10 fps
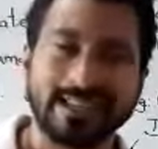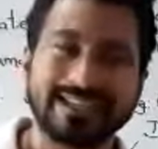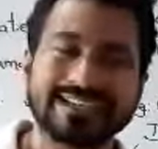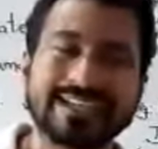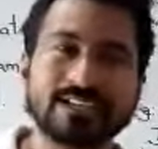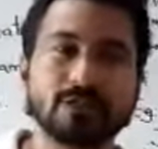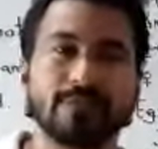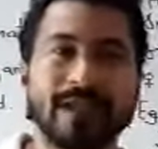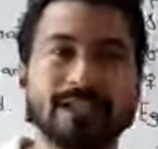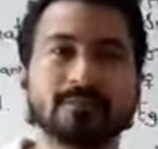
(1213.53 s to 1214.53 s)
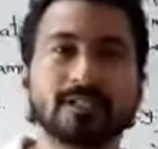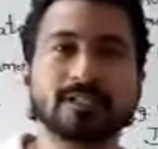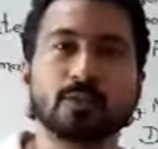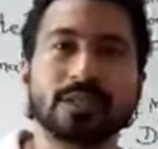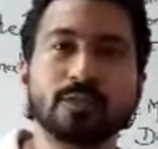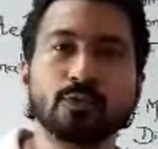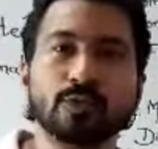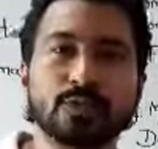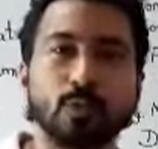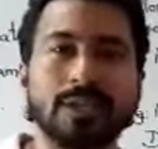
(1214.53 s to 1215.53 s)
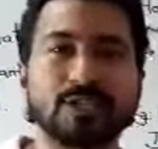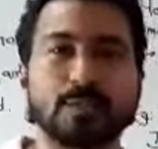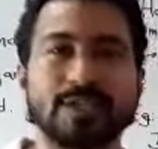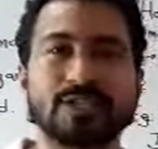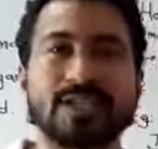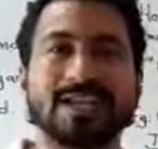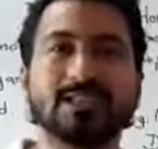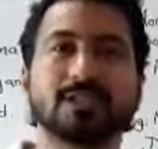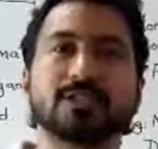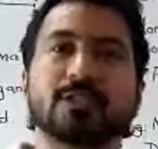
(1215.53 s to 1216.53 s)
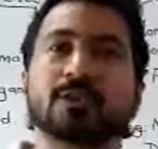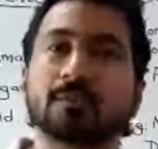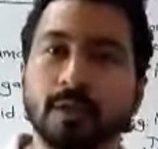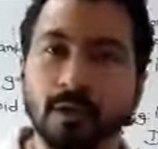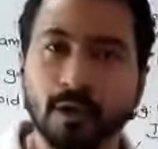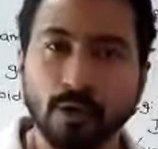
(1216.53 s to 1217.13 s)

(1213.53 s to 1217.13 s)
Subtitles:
In case of animals, we use one specialized term